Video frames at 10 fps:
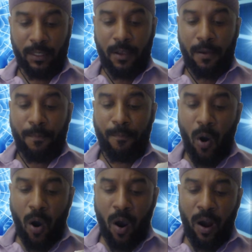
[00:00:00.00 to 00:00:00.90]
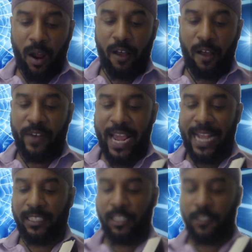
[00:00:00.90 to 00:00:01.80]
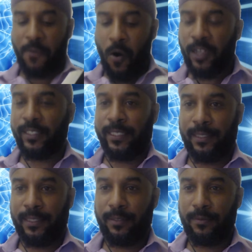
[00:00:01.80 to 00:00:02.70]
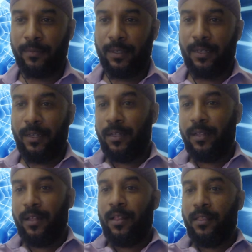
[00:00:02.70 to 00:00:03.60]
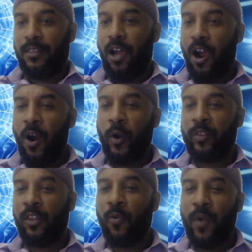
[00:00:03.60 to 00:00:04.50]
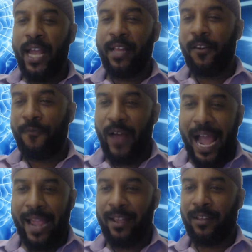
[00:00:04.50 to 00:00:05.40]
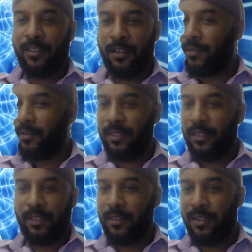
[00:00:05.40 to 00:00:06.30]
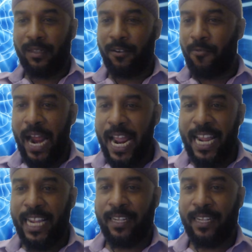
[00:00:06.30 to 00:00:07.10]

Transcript: more of nature's forces the earth, the wind, the fire, the rain.